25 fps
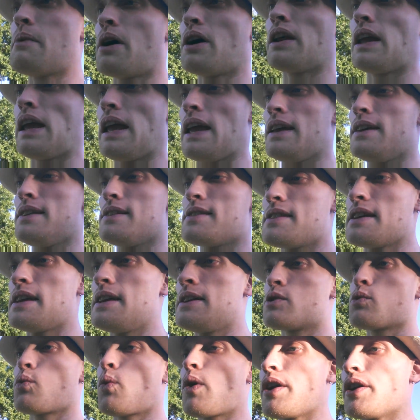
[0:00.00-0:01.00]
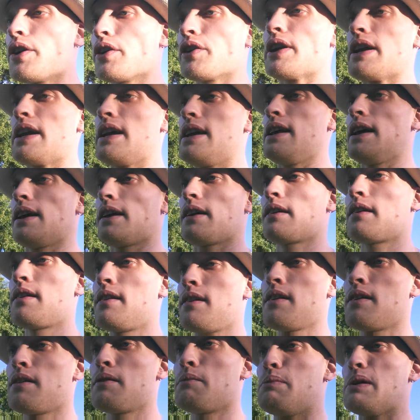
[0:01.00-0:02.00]
money is what you're eating,
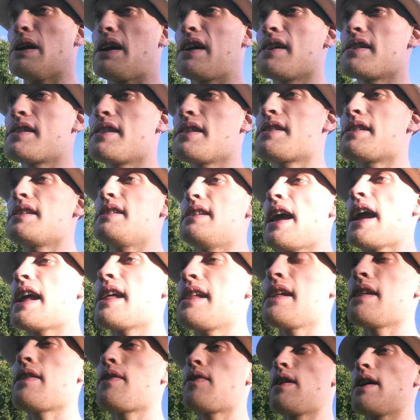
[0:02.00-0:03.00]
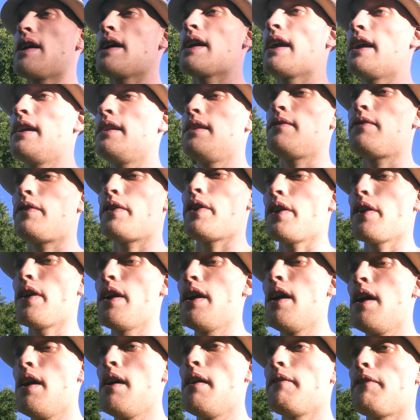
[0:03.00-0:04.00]
because it's a daily thing. And if
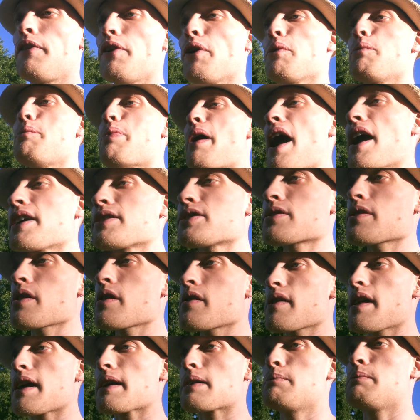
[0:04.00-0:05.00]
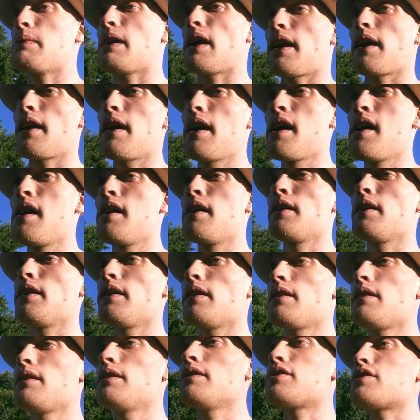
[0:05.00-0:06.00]
you're a bachelor like me,
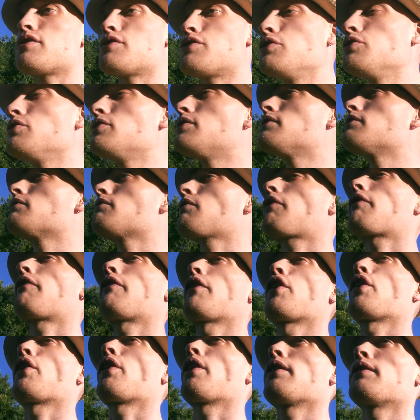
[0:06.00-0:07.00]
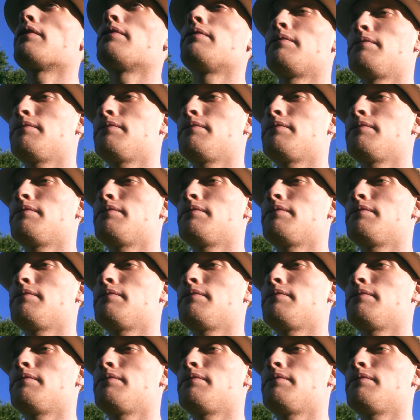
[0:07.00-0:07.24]
student for